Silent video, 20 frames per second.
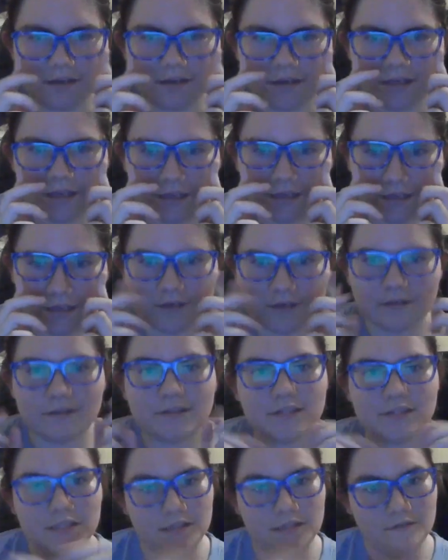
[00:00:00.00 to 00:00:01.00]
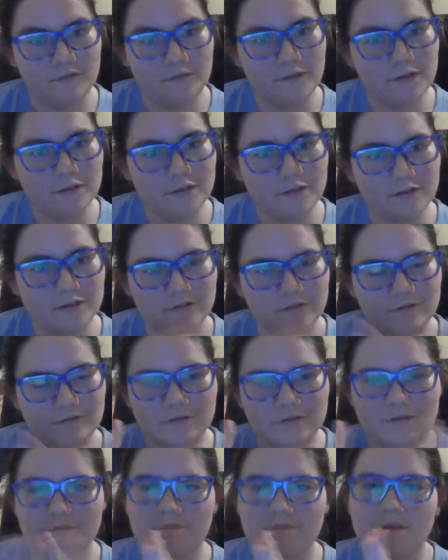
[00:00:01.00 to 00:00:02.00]
in TV
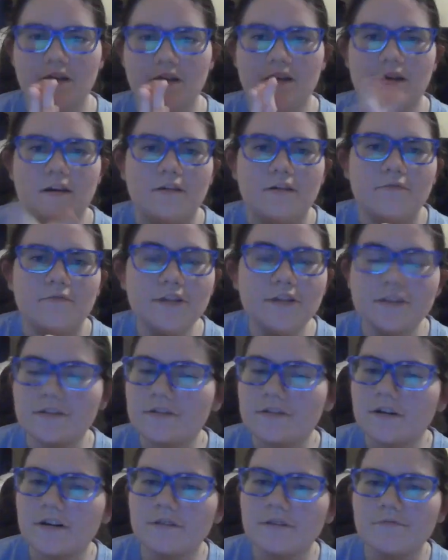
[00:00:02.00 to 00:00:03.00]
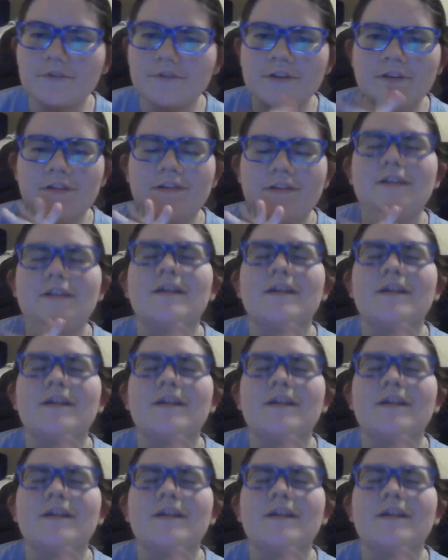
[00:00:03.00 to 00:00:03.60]
shows. We start with the